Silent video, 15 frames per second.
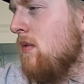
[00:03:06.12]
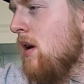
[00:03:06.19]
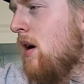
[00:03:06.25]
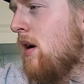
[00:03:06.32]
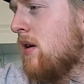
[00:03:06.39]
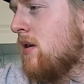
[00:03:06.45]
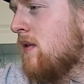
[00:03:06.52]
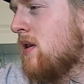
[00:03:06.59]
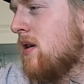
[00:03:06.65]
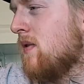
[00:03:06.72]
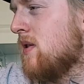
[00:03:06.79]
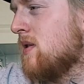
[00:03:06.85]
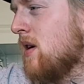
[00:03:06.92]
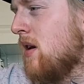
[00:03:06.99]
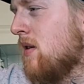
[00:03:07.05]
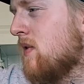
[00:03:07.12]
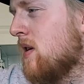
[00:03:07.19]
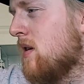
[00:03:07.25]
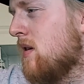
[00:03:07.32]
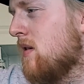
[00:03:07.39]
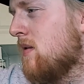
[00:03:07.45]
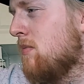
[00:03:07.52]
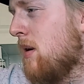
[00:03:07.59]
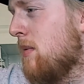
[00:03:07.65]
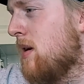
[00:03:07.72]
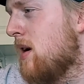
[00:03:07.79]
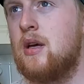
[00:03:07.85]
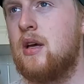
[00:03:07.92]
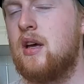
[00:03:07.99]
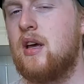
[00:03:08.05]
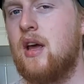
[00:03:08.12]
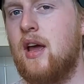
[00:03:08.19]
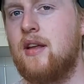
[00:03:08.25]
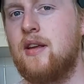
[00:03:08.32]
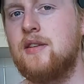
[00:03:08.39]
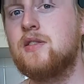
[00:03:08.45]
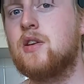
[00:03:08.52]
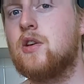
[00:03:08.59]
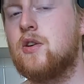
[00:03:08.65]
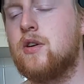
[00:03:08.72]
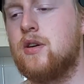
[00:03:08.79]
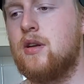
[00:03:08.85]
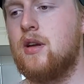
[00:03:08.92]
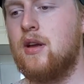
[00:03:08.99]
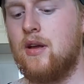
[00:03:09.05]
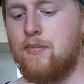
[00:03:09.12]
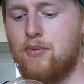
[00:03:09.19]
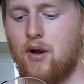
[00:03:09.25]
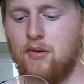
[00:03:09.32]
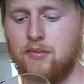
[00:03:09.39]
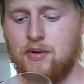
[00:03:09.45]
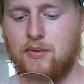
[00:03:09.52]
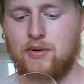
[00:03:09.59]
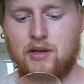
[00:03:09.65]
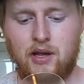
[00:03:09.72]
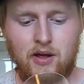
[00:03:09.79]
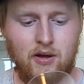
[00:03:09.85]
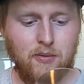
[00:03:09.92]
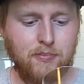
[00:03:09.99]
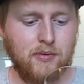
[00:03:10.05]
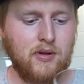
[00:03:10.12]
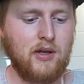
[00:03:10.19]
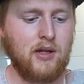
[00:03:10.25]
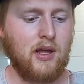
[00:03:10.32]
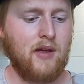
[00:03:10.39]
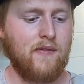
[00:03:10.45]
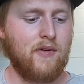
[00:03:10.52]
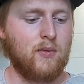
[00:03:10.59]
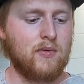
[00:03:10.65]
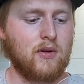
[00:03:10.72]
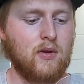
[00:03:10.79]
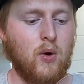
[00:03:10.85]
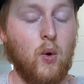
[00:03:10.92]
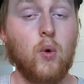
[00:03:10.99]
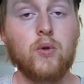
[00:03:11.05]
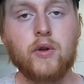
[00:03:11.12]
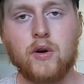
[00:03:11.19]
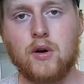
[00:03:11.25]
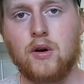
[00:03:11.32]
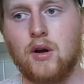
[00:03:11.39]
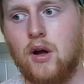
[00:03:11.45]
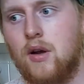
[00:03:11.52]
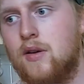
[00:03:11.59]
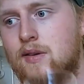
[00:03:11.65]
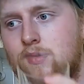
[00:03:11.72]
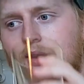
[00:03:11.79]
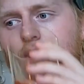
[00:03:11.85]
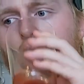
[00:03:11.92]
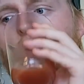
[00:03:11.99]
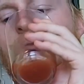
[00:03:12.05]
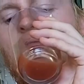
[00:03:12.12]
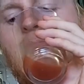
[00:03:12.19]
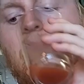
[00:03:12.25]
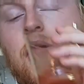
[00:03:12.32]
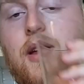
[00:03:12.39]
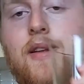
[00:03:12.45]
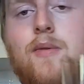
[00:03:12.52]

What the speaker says: I don't even know if there's olives in this. Maybe not. It tastes good. It probably would help if it was colder, honestly, but that's why